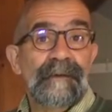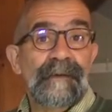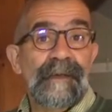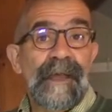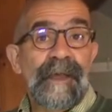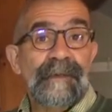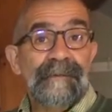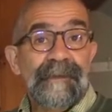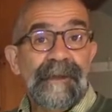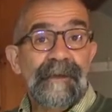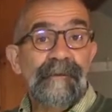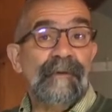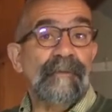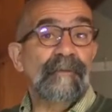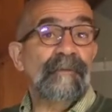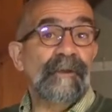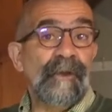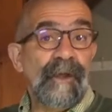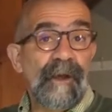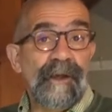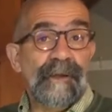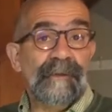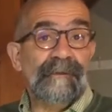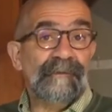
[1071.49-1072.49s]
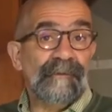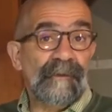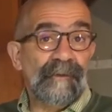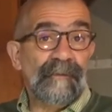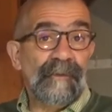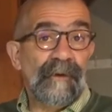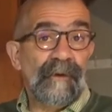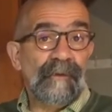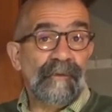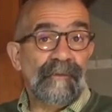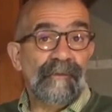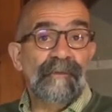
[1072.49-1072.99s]
And they were blind to
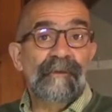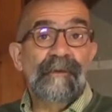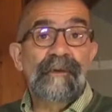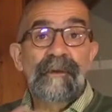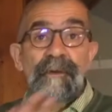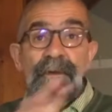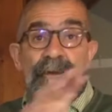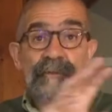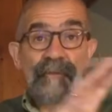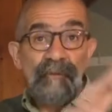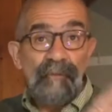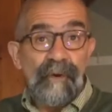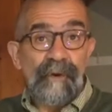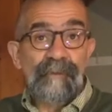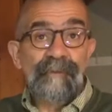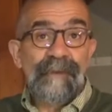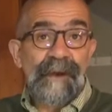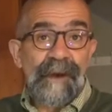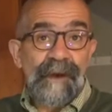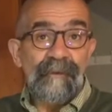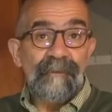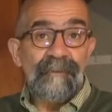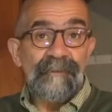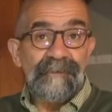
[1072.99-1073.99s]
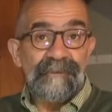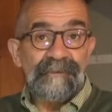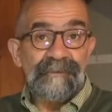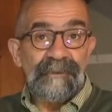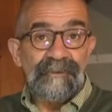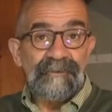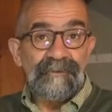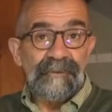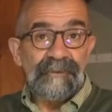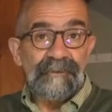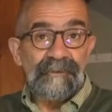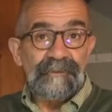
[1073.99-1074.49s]
both what power
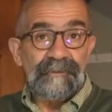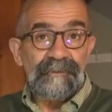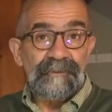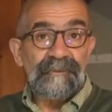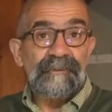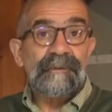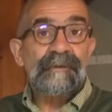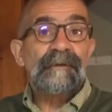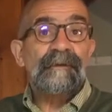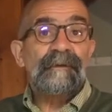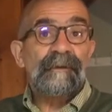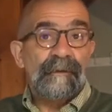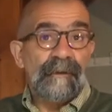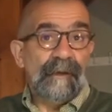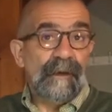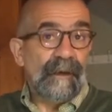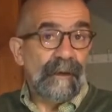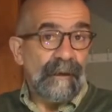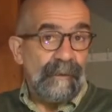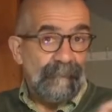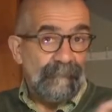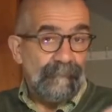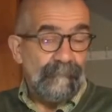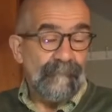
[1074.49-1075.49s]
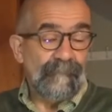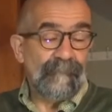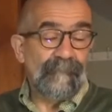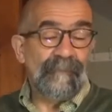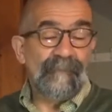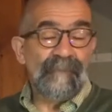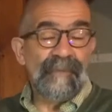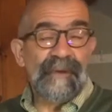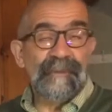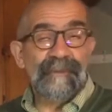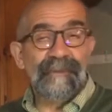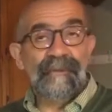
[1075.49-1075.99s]
positions
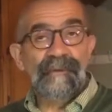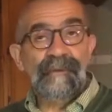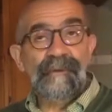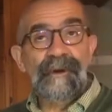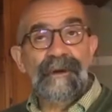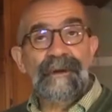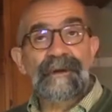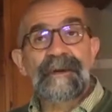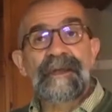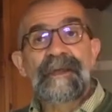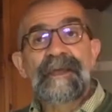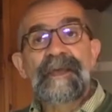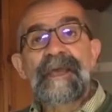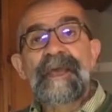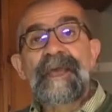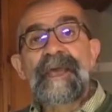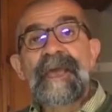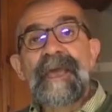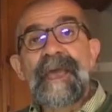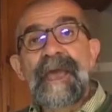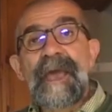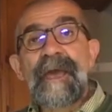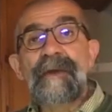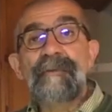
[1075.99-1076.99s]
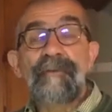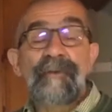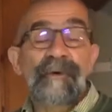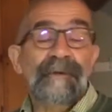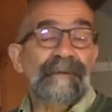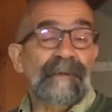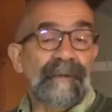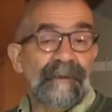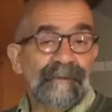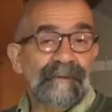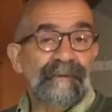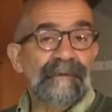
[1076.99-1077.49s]
people were in. And what
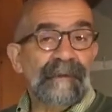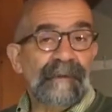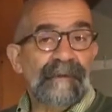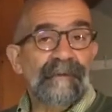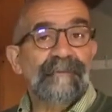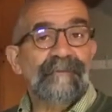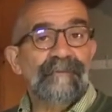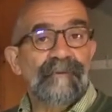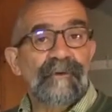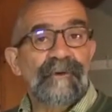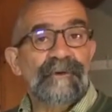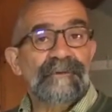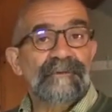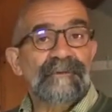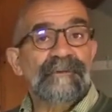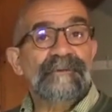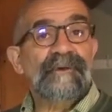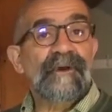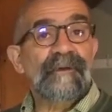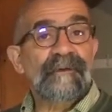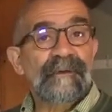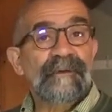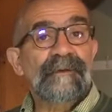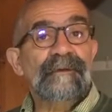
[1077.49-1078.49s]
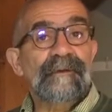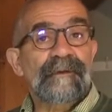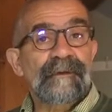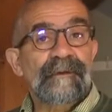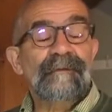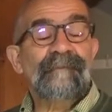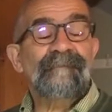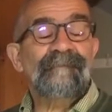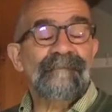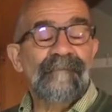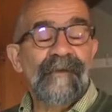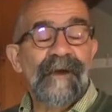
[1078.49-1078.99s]
they did, of course, was
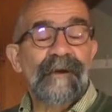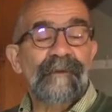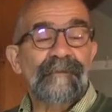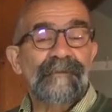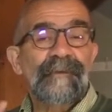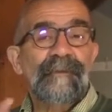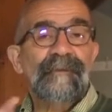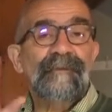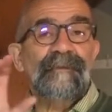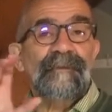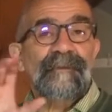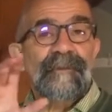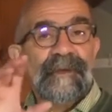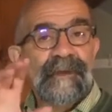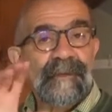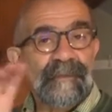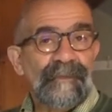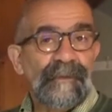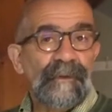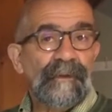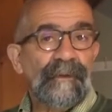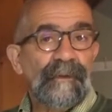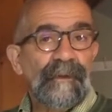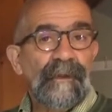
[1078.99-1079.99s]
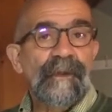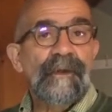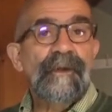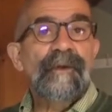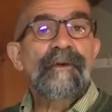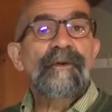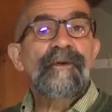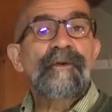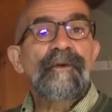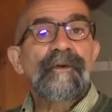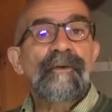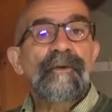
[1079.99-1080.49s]
found the people
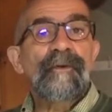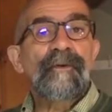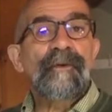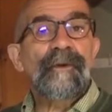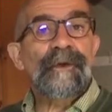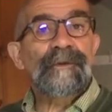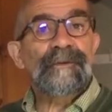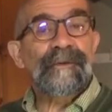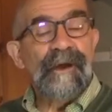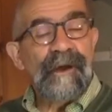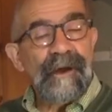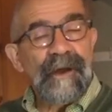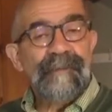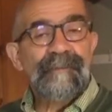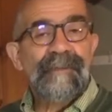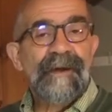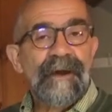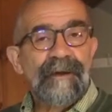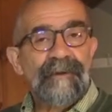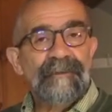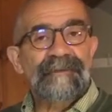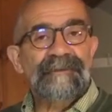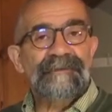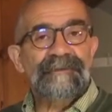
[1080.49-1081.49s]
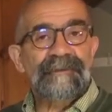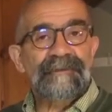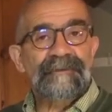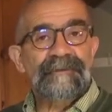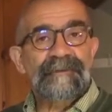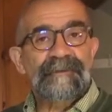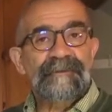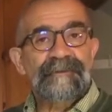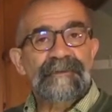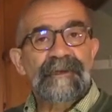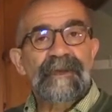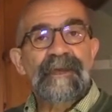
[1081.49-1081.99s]
who were in the high power
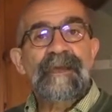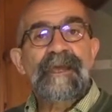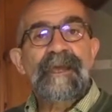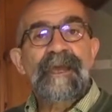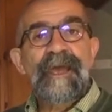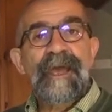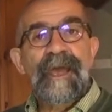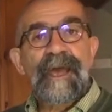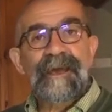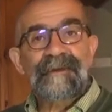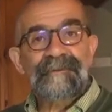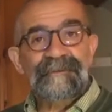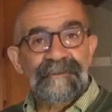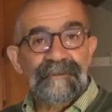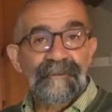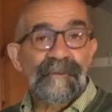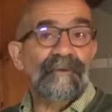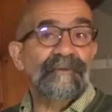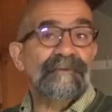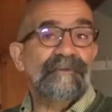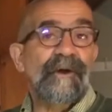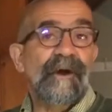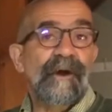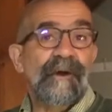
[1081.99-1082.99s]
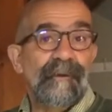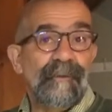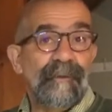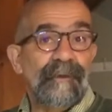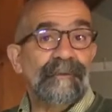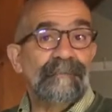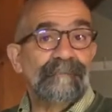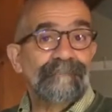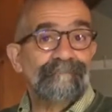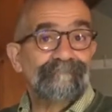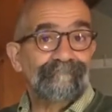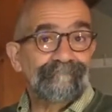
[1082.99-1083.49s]
positions as the most
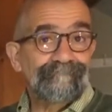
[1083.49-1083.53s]
hireable.